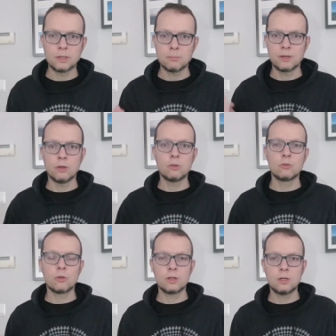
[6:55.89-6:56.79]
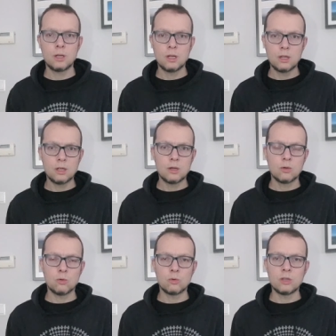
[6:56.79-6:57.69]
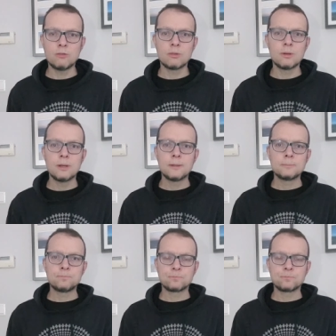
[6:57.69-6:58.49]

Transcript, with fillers: make my nose run or even